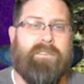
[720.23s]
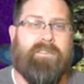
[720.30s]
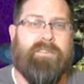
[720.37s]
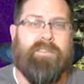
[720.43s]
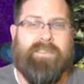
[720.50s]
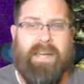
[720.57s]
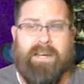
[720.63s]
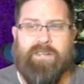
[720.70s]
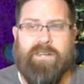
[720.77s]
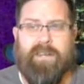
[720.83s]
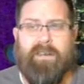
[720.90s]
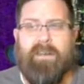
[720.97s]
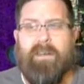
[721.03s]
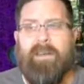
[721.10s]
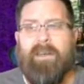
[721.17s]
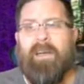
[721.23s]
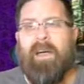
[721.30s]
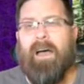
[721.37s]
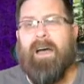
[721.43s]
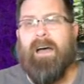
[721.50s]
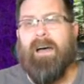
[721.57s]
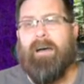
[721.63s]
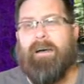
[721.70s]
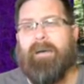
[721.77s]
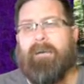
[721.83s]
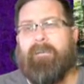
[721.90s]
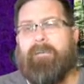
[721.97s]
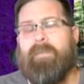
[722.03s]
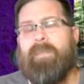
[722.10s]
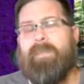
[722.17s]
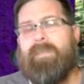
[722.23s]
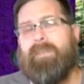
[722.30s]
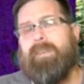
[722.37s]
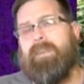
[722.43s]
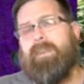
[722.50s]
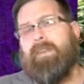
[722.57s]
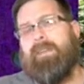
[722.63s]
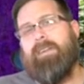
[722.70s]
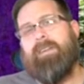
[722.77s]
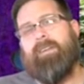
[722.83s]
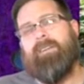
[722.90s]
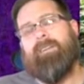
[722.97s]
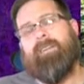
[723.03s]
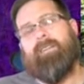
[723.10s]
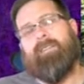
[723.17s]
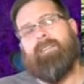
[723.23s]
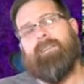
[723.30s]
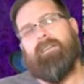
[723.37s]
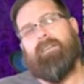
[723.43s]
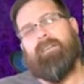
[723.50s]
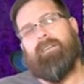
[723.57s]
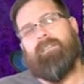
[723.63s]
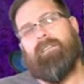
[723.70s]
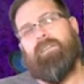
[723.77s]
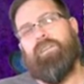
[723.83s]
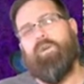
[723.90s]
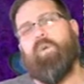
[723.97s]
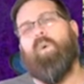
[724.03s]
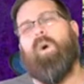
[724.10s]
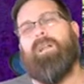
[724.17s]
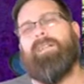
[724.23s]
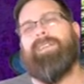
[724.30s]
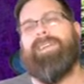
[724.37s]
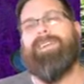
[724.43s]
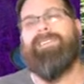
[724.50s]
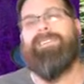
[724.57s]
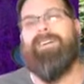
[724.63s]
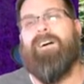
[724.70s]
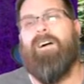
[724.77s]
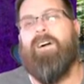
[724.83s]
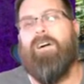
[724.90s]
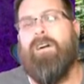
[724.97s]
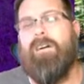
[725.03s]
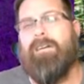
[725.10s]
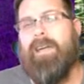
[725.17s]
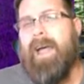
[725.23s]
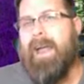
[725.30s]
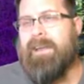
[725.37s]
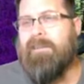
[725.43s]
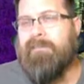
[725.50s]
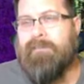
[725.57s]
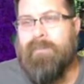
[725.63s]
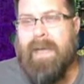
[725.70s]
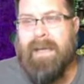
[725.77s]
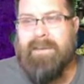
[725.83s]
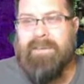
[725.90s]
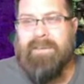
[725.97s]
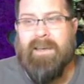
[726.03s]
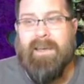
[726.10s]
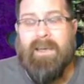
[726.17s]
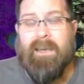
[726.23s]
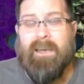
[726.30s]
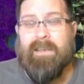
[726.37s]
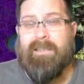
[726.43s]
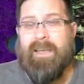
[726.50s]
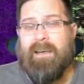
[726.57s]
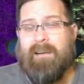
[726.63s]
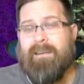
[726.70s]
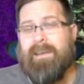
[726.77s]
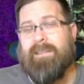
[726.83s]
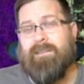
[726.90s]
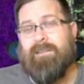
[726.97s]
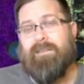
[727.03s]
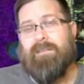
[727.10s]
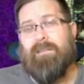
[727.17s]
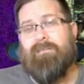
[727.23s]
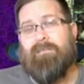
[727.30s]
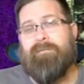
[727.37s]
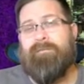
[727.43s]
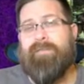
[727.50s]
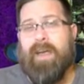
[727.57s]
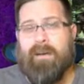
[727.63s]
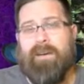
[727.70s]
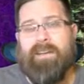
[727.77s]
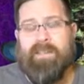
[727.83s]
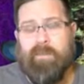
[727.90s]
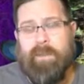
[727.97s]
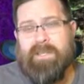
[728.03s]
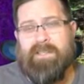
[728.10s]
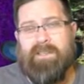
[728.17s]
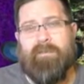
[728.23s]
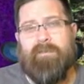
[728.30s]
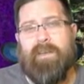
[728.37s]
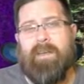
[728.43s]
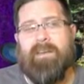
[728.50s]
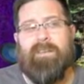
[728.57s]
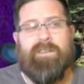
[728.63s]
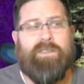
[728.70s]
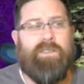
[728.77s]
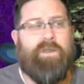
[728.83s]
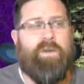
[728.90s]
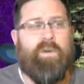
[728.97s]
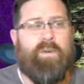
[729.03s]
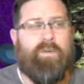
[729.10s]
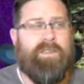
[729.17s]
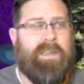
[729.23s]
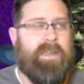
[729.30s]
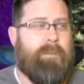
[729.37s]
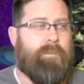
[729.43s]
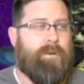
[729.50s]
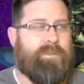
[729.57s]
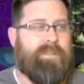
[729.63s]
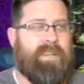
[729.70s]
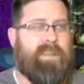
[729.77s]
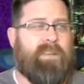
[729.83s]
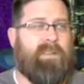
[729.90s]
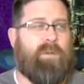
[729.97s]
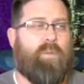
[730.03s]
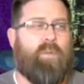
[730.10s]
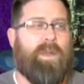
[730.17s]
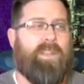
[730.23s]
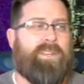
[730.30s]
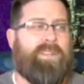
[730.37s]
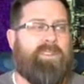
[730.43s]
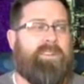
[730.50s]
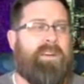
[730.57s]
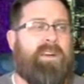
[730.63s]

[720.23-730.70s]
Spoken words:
section. The new qualities are kind of mixed. They are either very specific to the particular region,